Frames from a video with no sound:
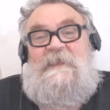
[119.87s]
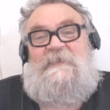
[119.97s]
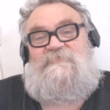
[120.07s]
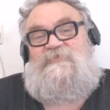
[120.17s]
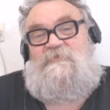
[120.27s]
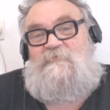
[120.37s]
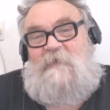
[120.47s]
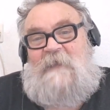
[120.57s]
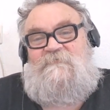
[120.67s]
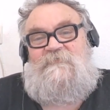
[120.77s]
it's the
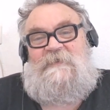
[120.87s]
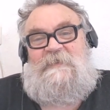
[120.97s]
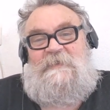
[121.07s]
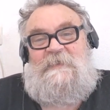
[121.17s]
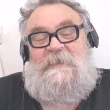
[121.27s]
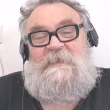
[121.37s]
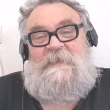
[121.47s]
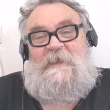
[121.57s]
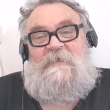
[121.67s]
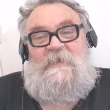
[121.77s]
graphy,
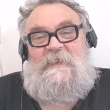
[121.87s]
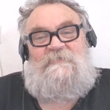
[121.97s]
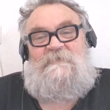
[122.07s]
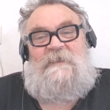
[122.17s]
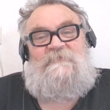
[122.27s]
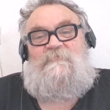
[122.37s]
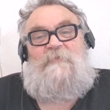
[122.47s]
yeah, In, as